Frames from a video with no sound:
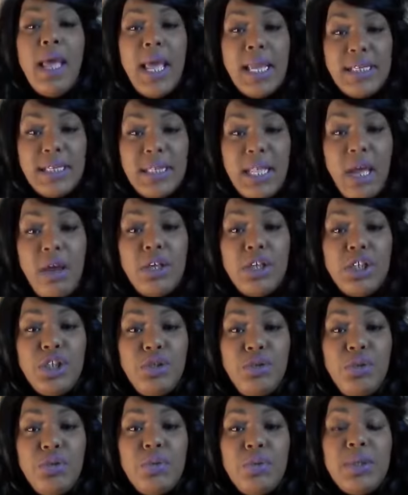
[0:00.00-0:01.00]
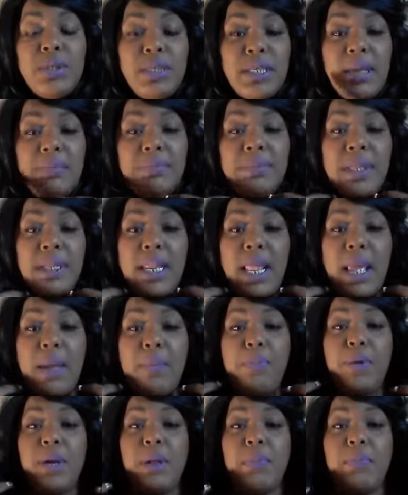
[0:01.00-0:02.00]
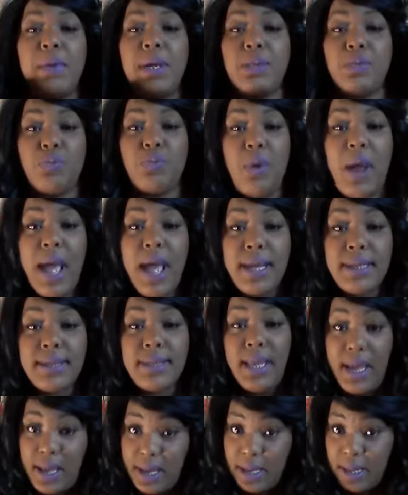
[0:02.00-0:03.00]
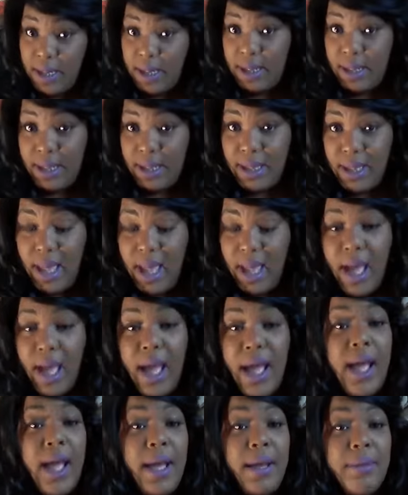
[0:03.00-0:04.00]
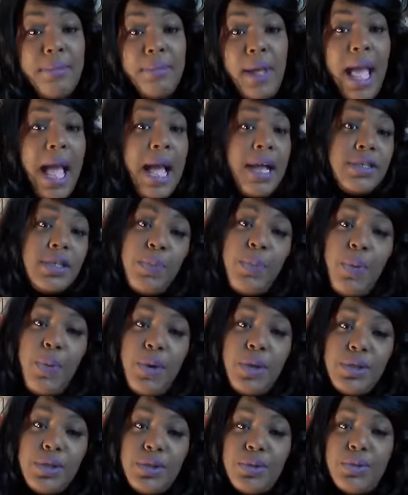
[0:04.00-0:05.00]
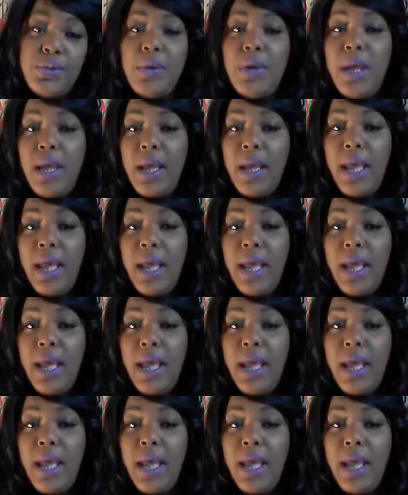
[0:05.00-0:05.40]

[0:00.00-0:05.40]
As long as you're doing something that pretty much rocks, honey, I'll support you.